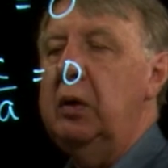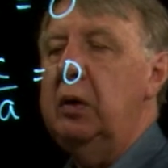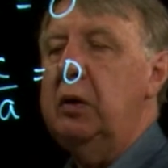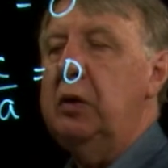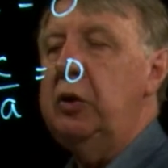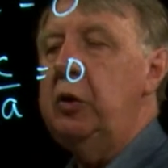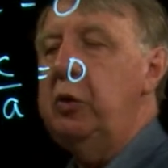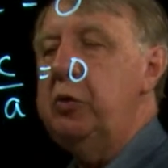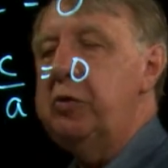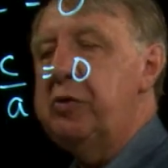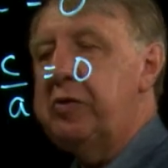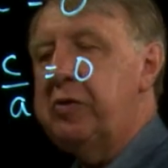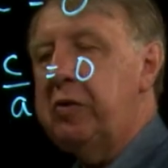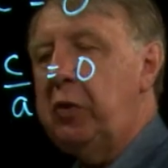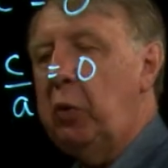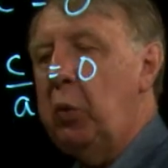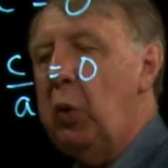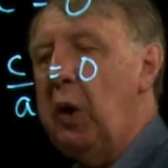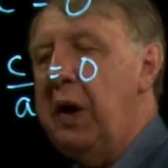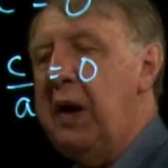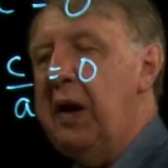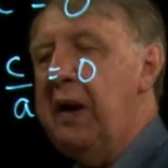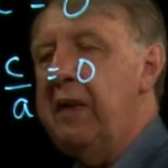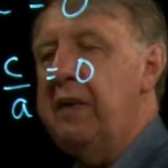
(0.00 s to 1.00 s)
You
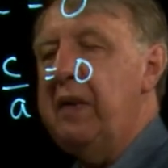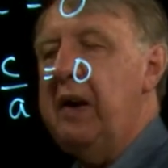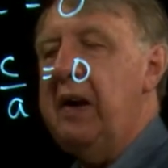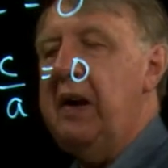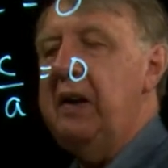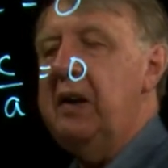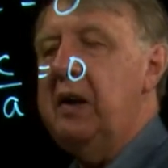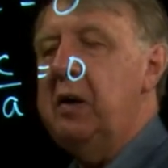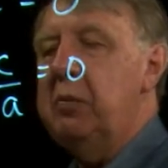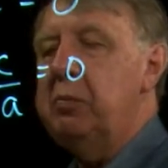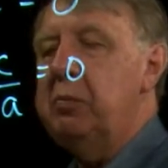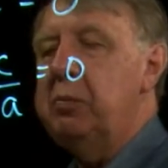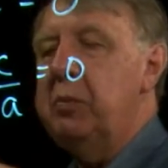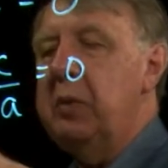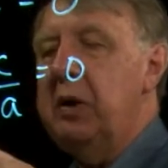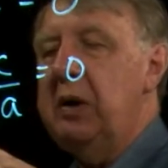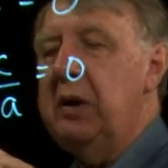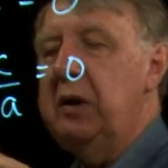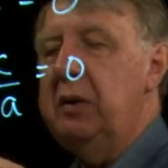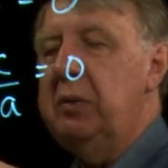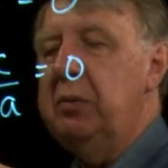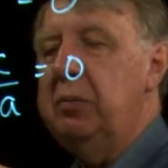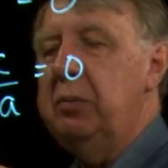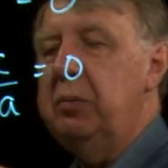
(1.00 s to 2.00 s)
square that
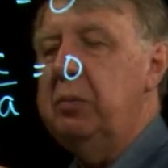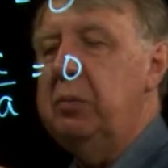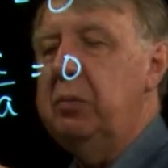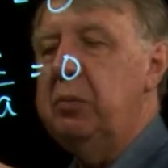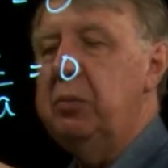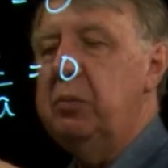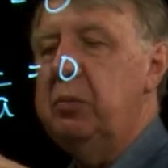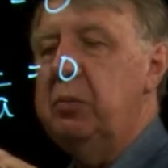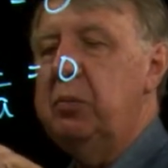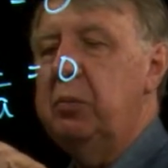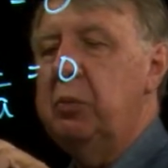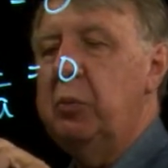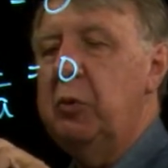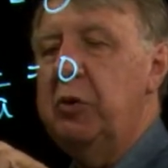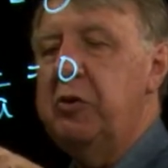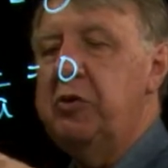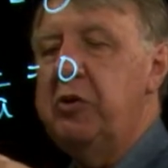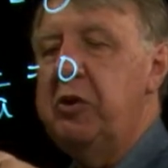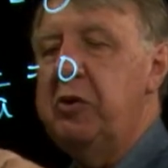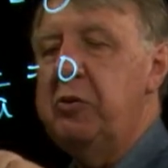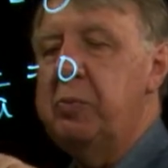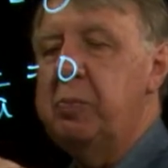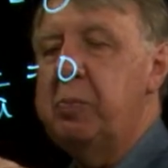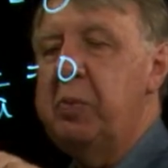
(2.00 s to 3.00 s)
number, which
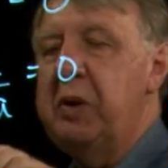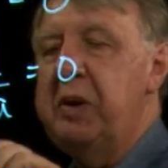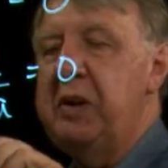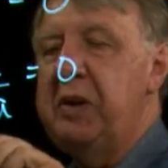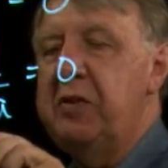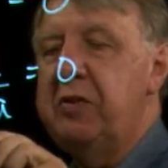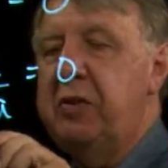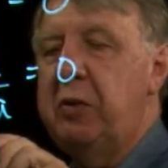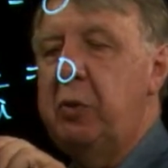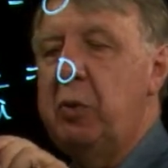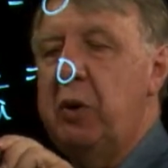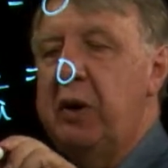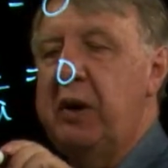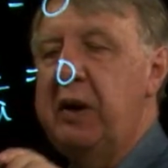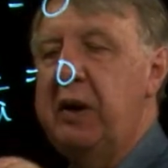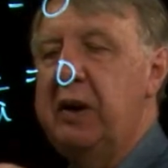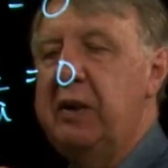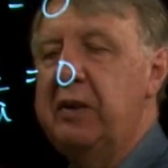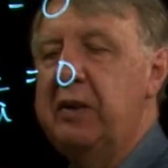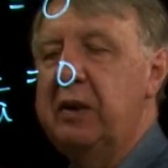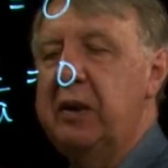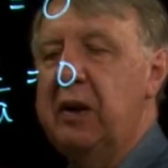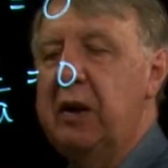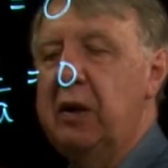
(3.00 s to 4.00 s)
is b
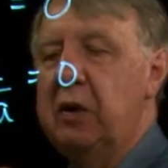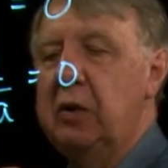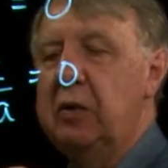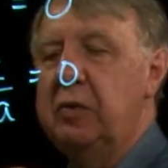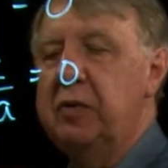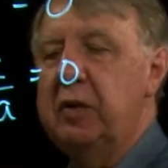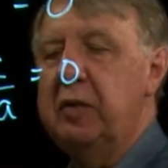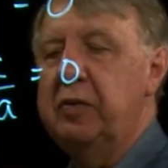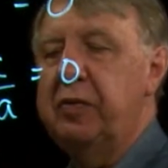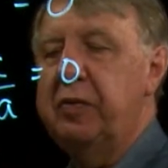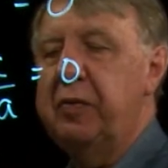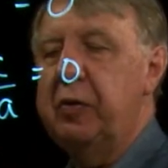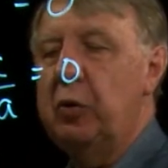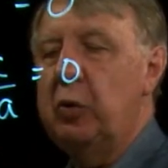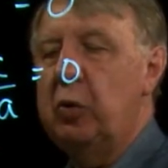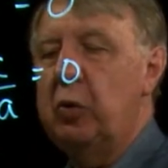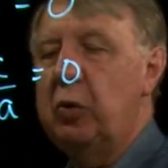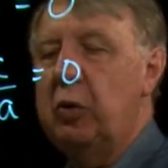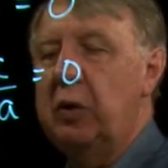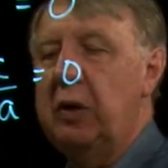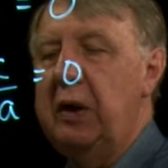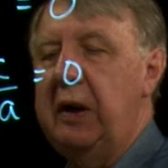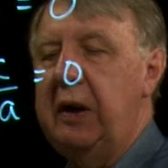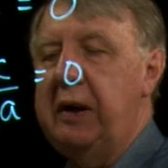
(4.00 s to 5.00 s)
squared over
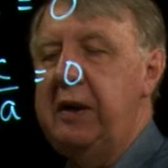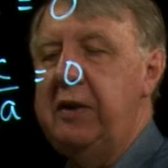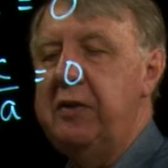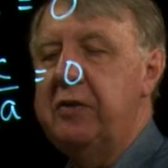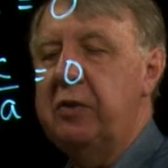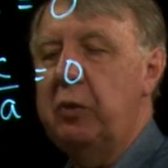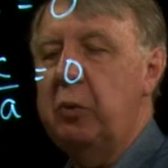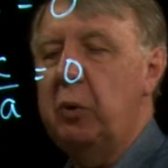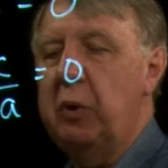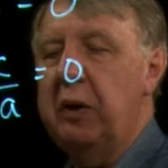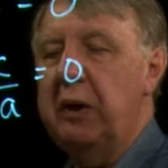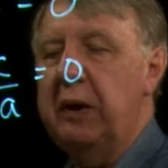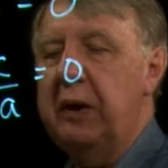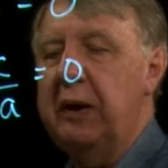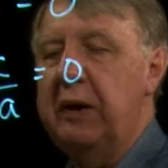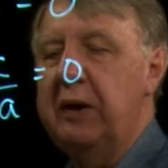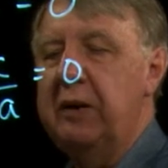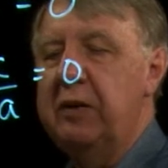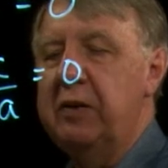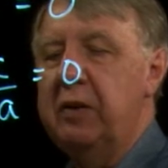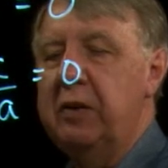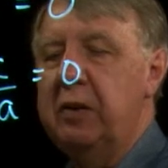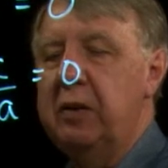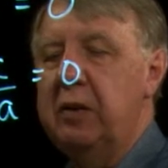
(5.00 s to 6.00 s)
4a
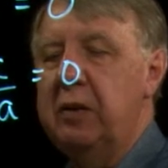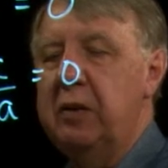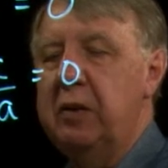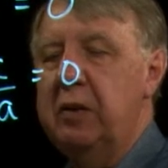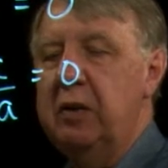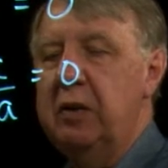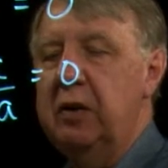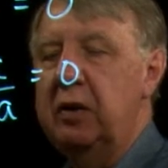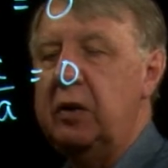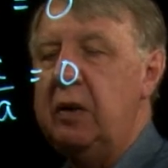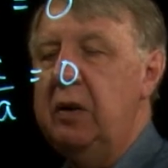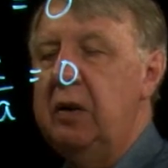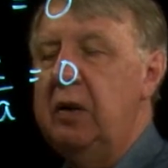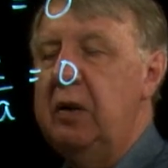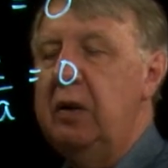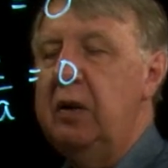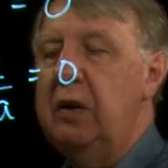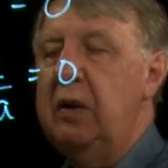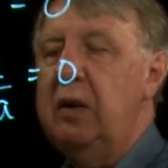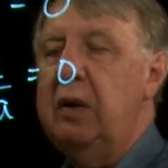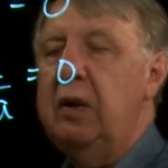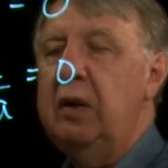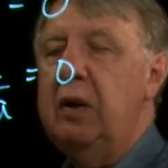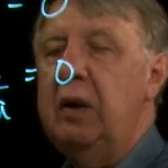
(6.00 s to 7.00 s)
squared,
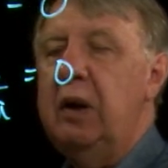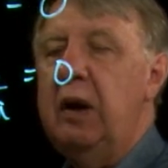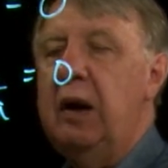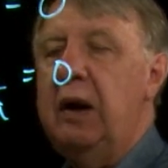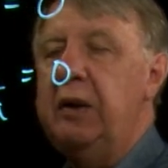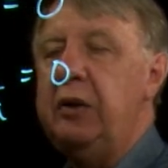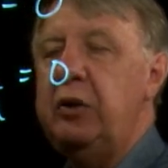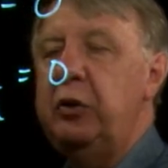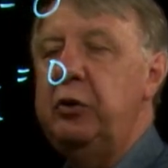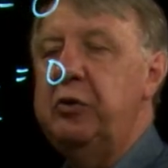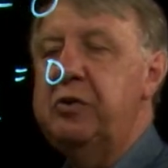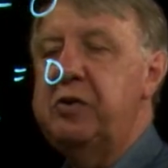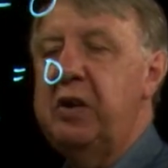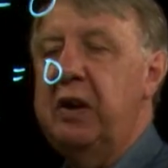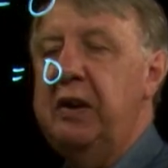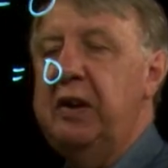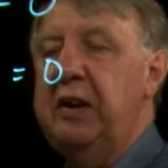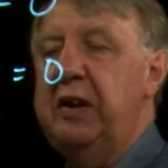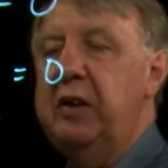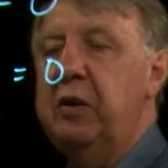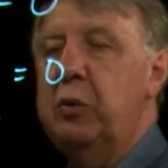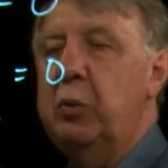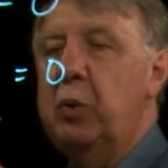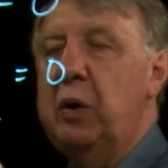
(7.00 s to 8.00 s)
and you take
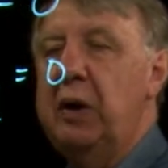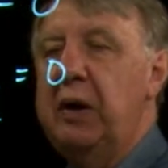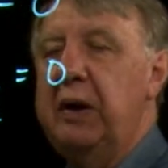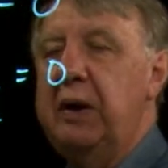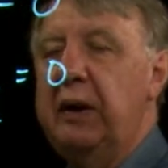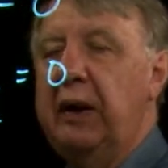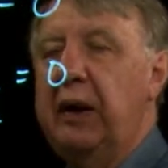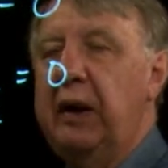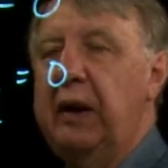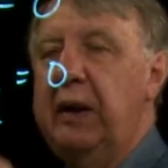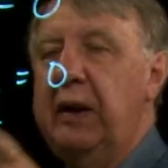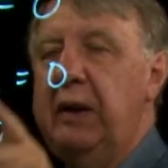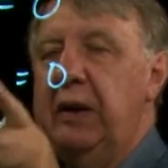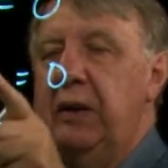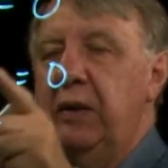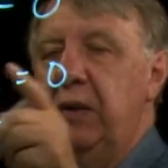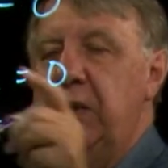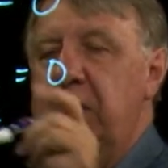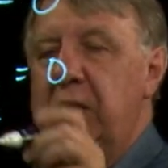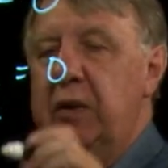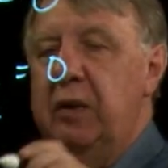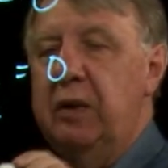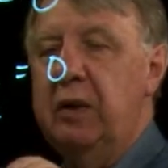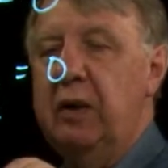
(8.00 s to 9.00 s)
it away again,
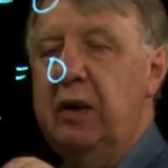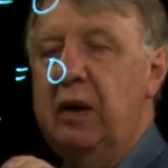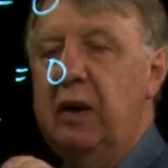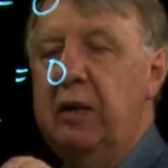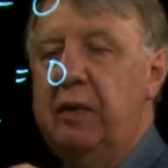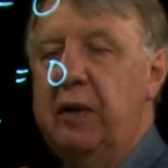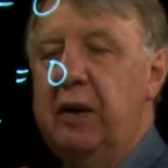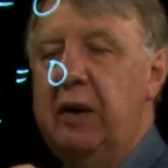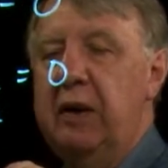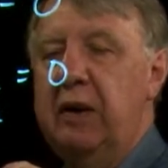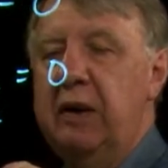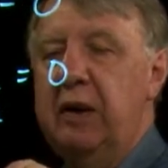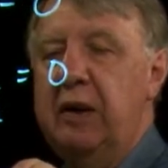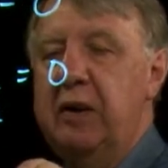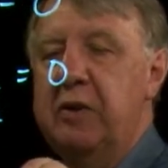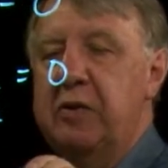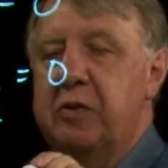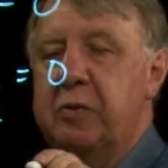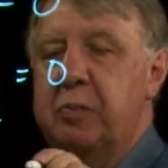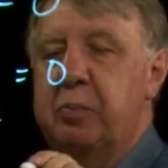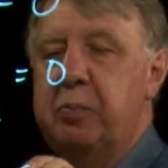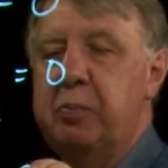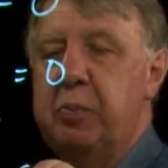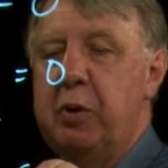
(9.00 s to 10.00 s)
and then let's
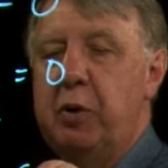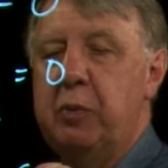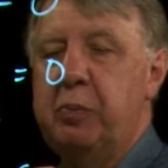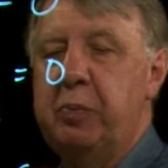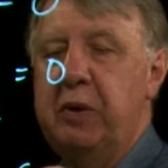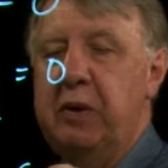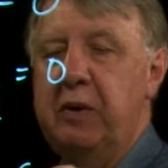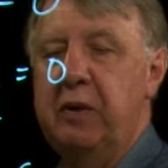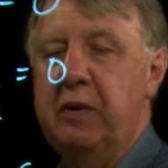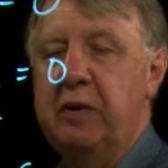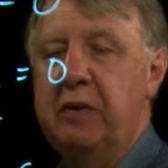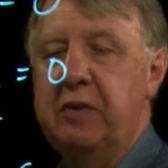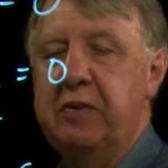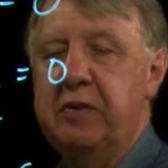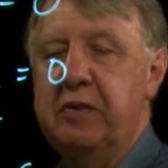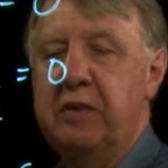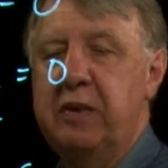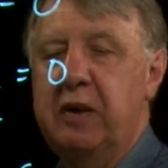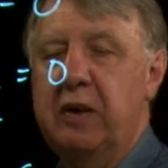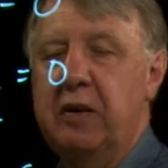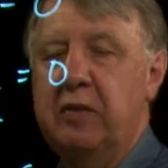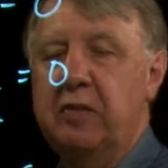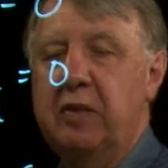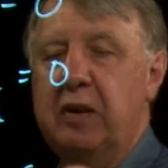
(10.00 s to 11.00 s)
pop in the c
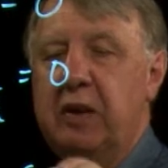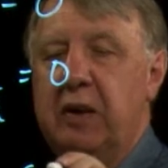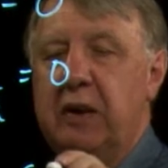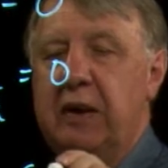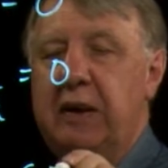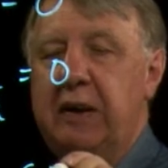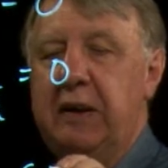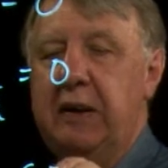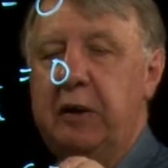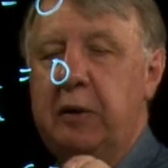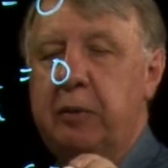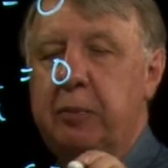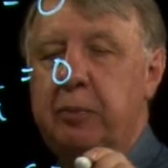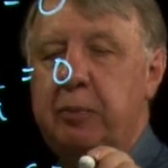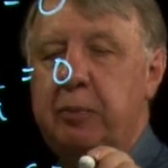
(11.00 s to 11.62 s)
over a.